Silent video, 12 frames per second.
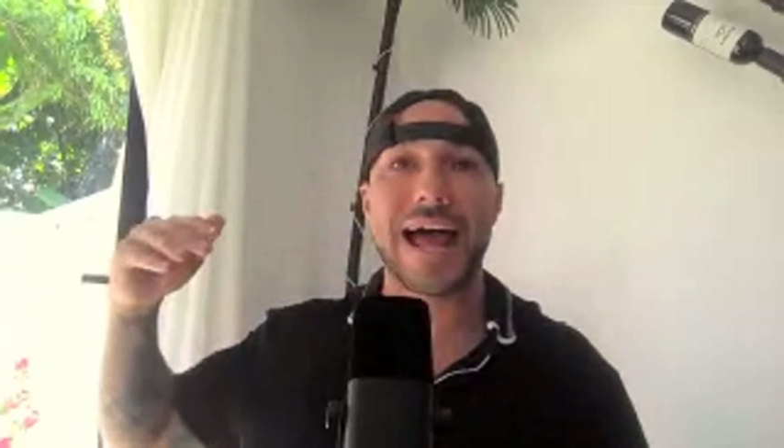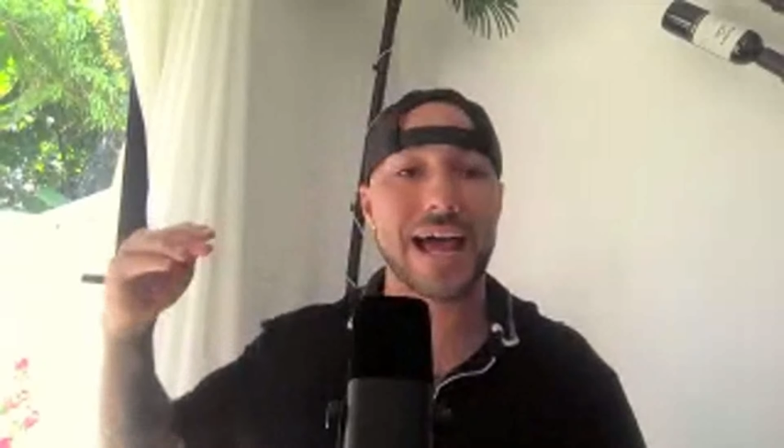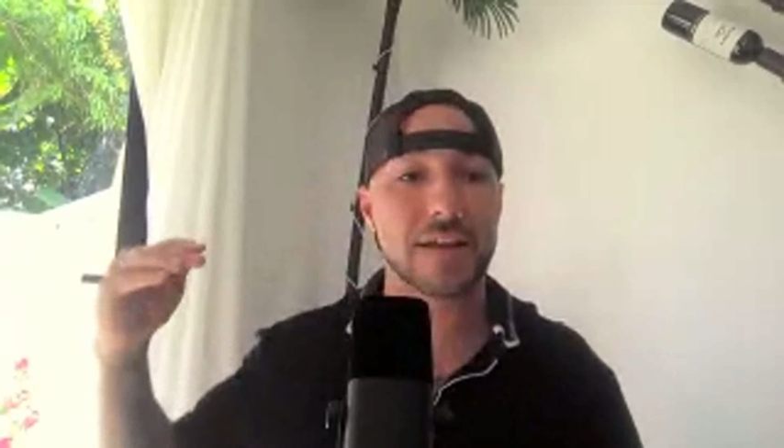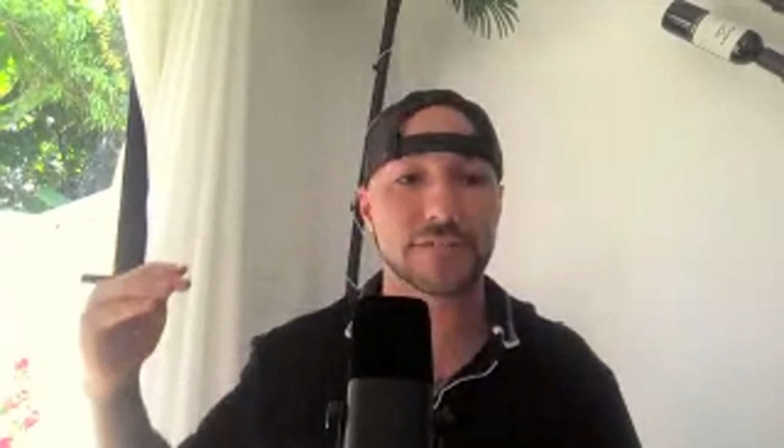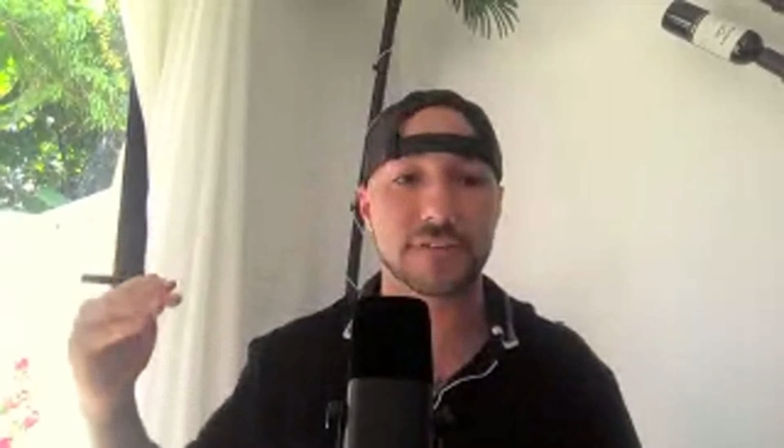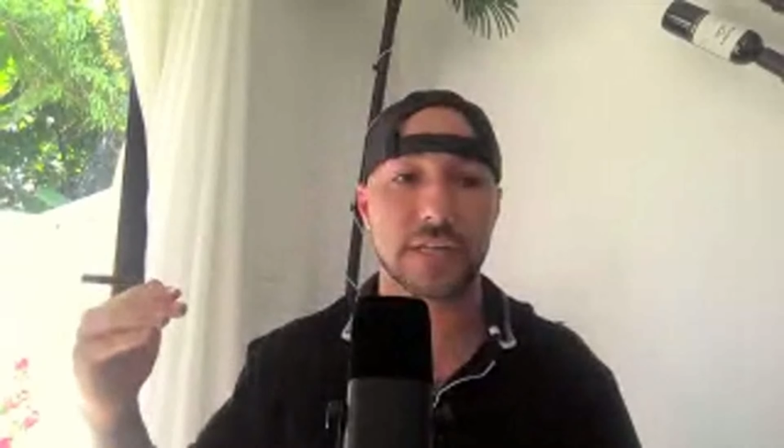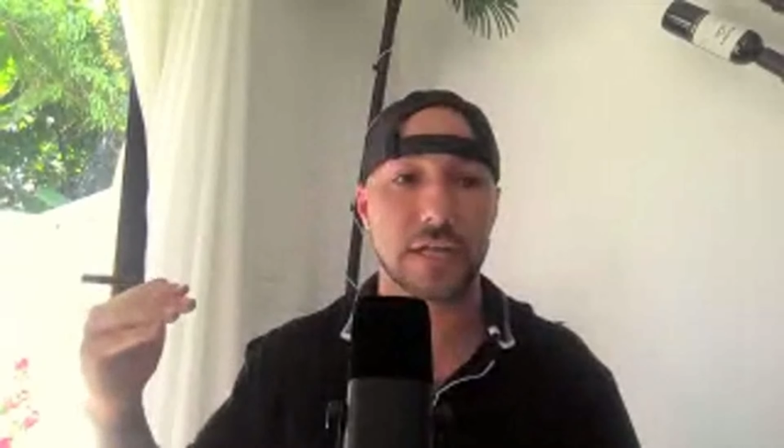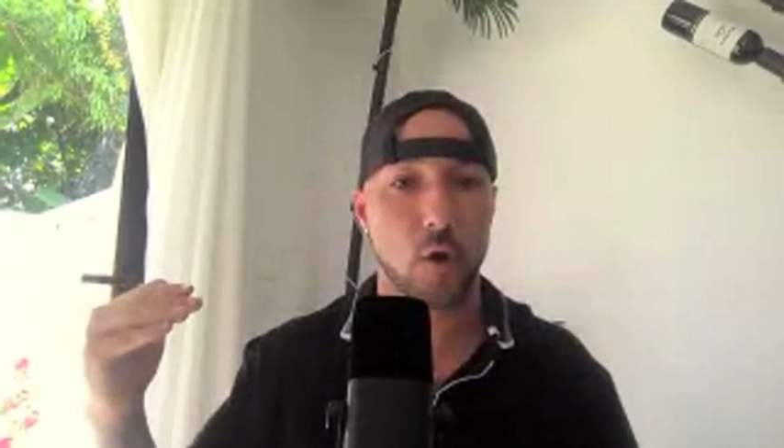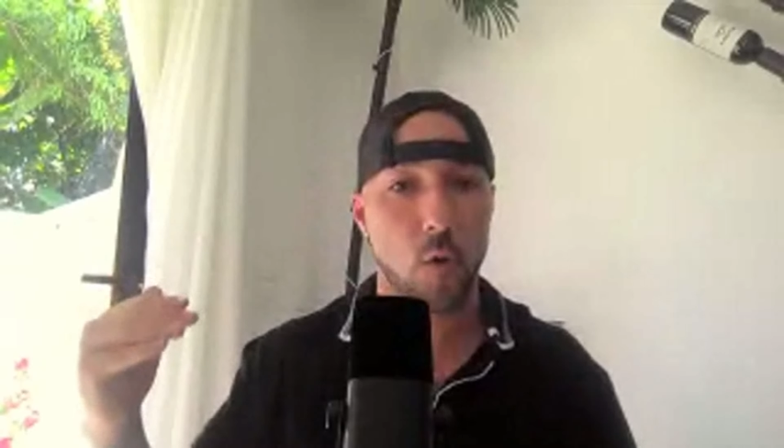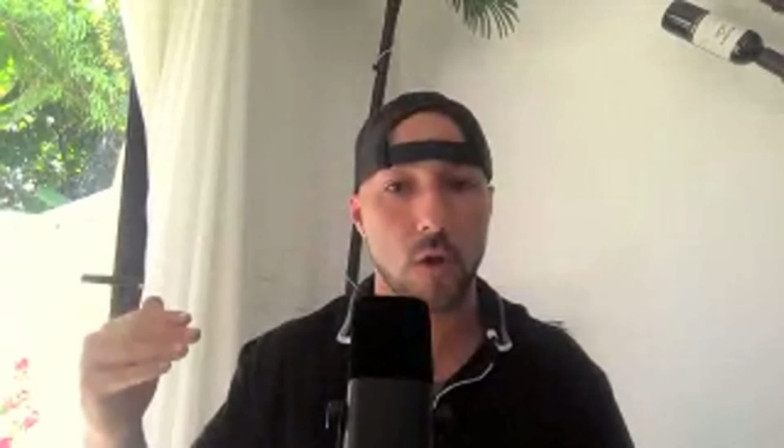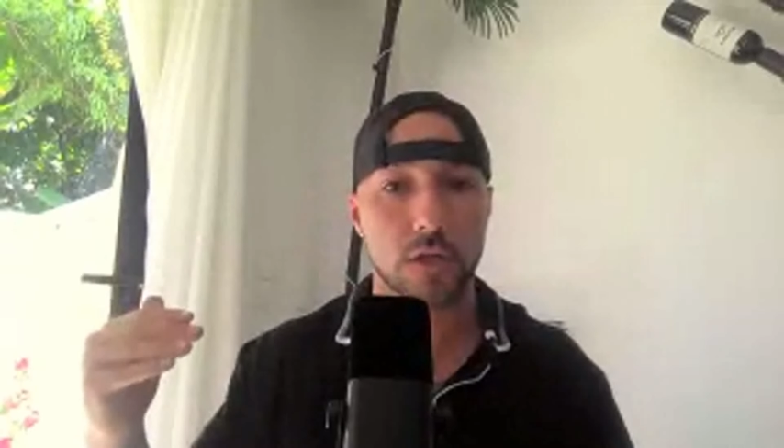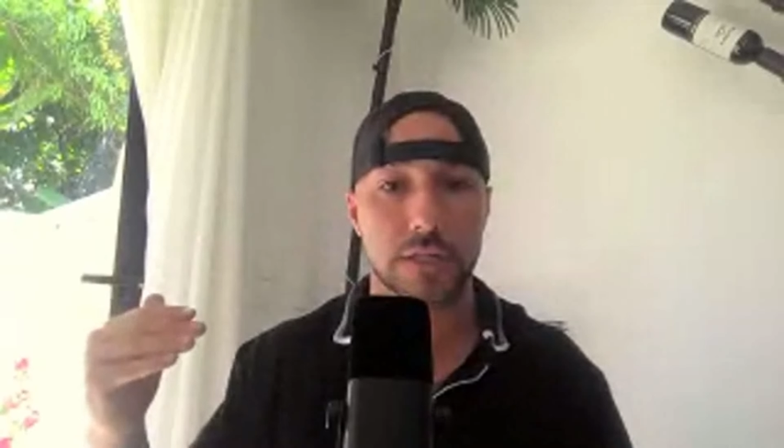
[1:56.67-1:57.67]

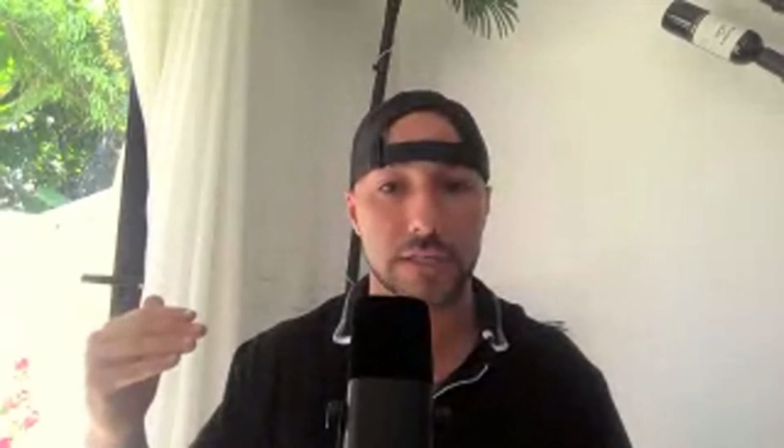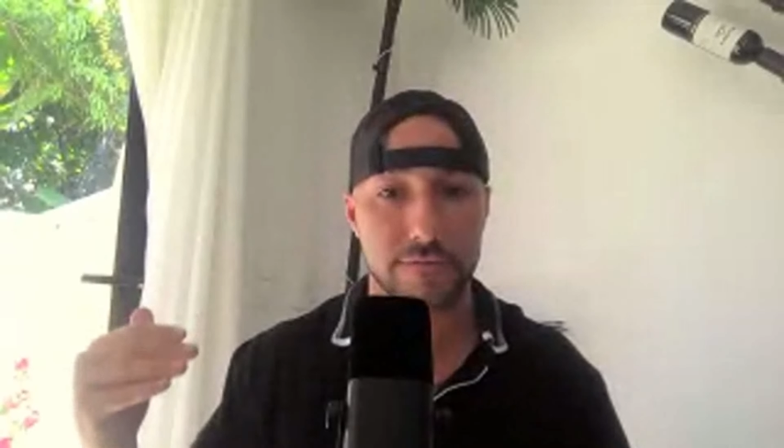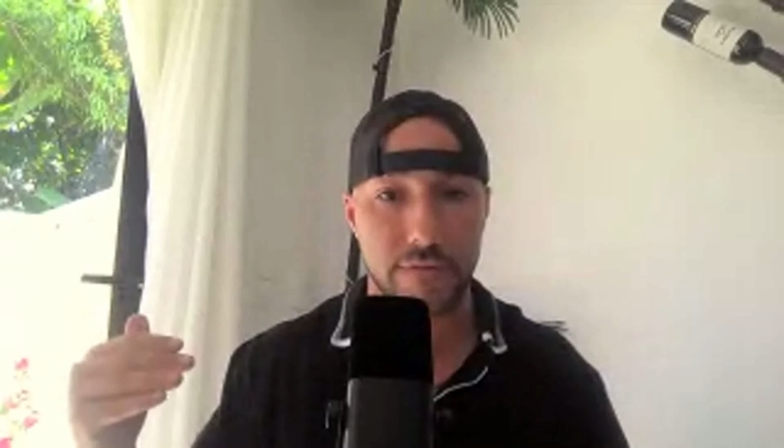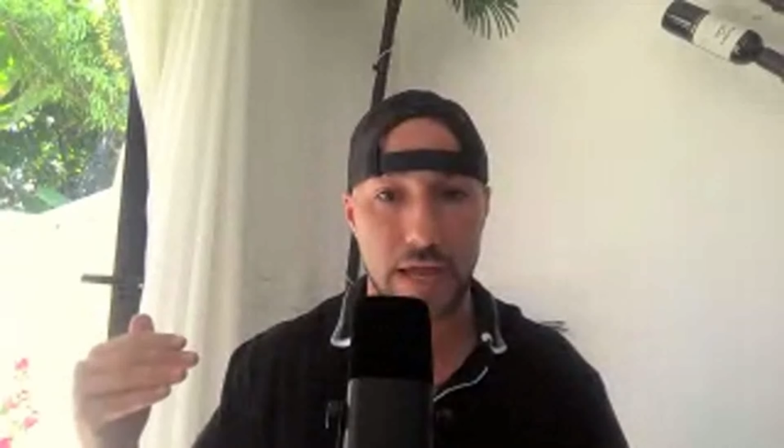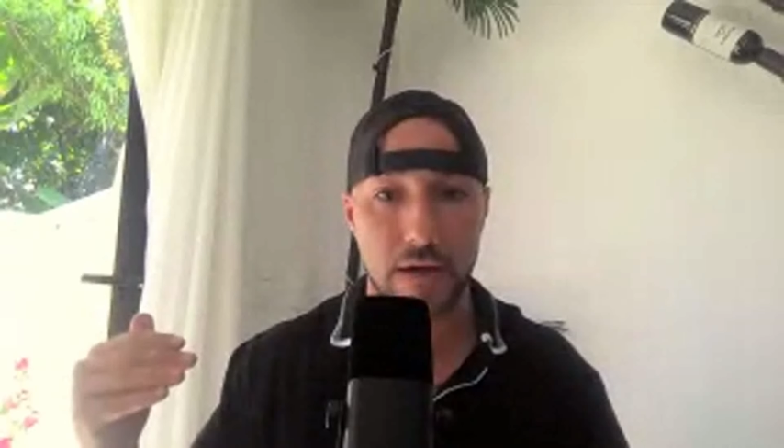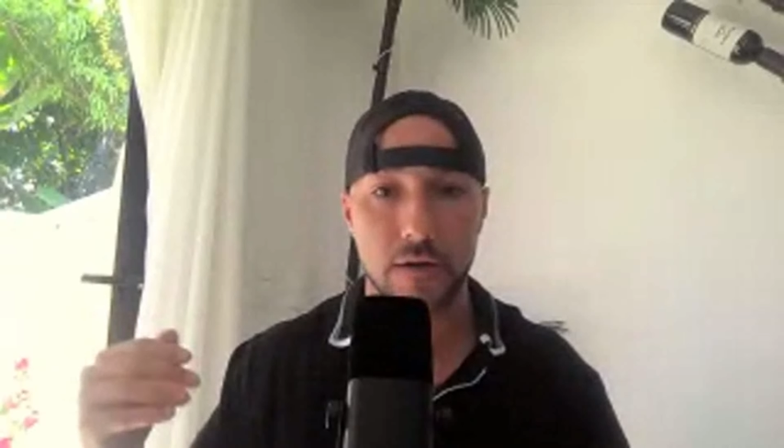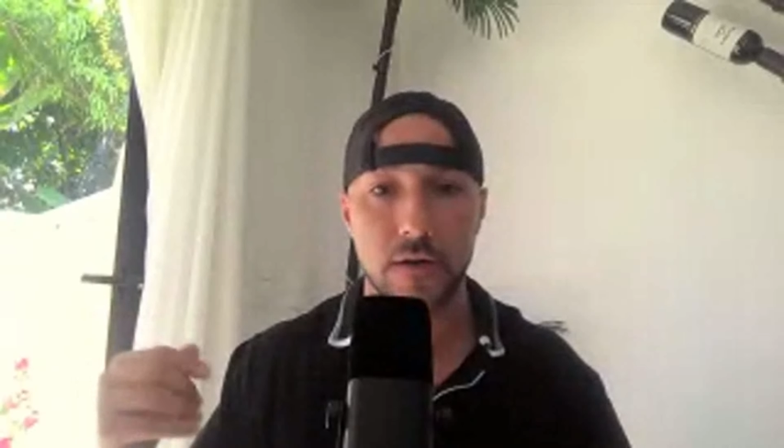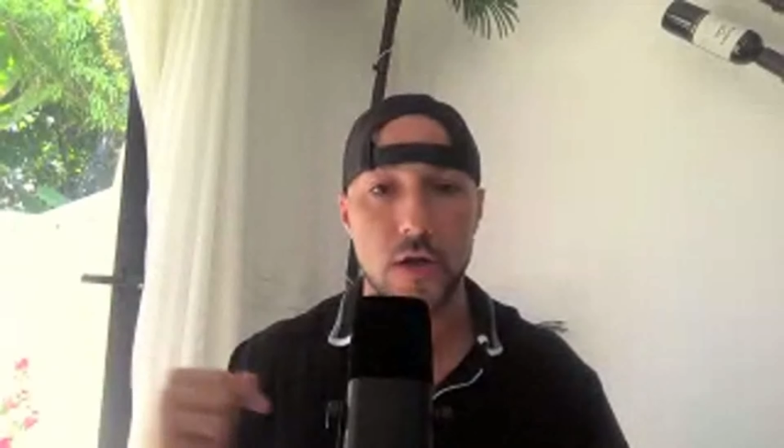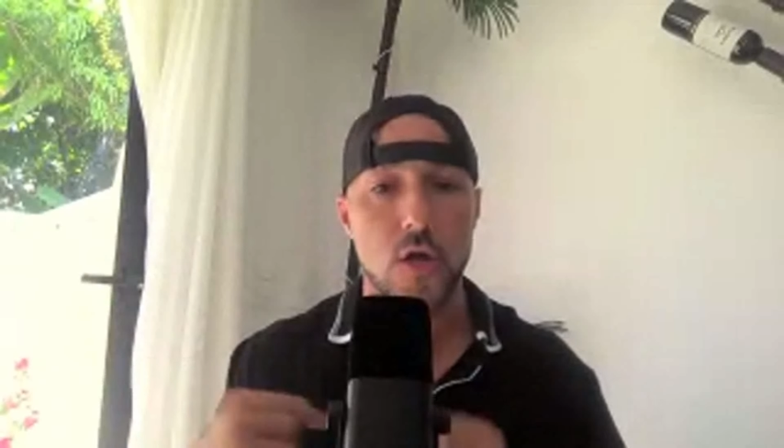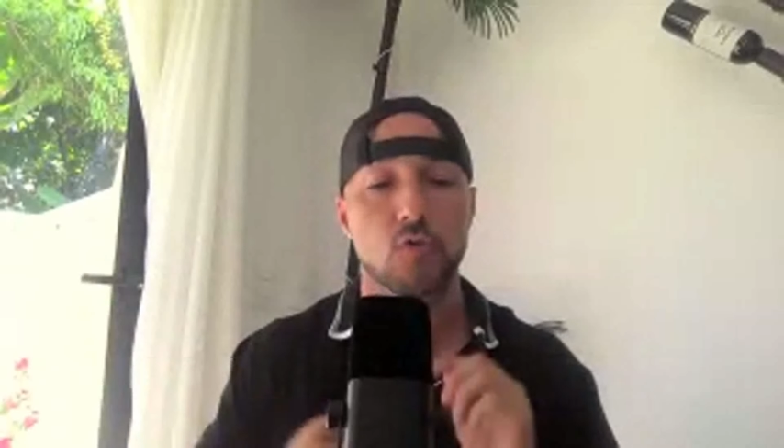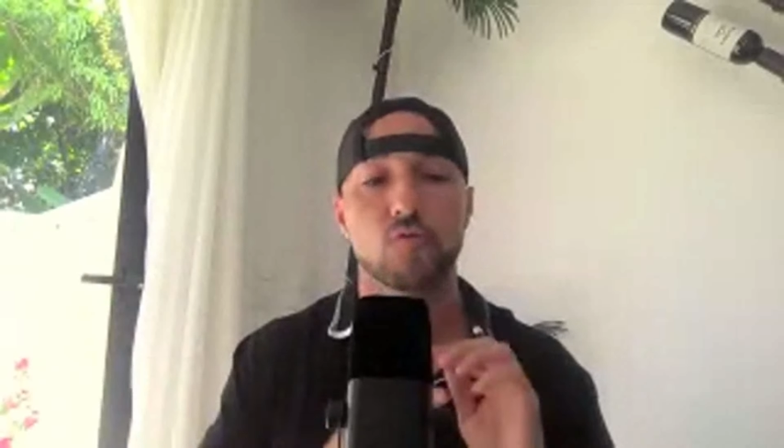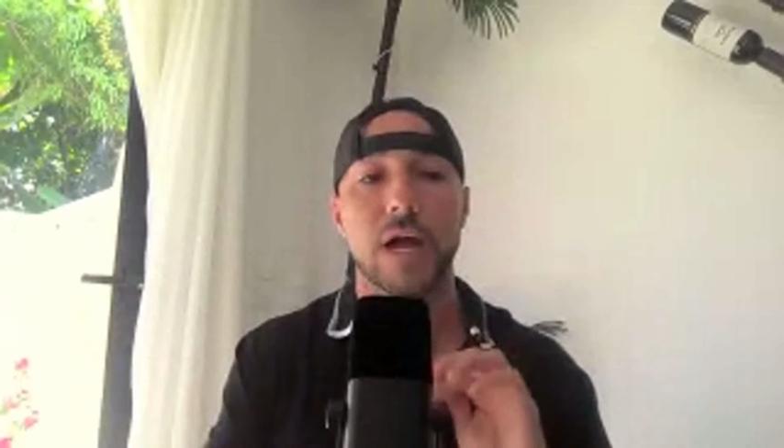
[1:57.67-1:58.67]
excellent quality of care.